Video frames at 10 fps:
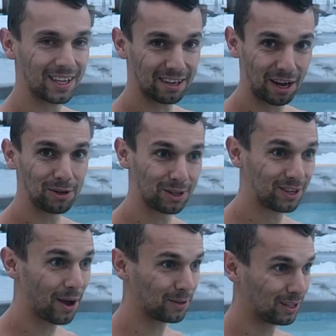that's how you
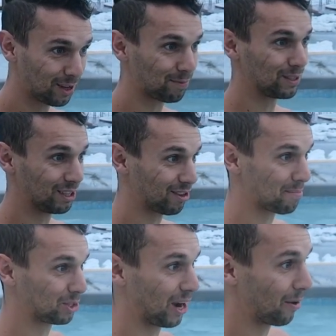can tell the difference in
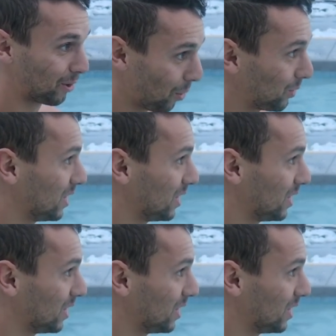temperature, how cold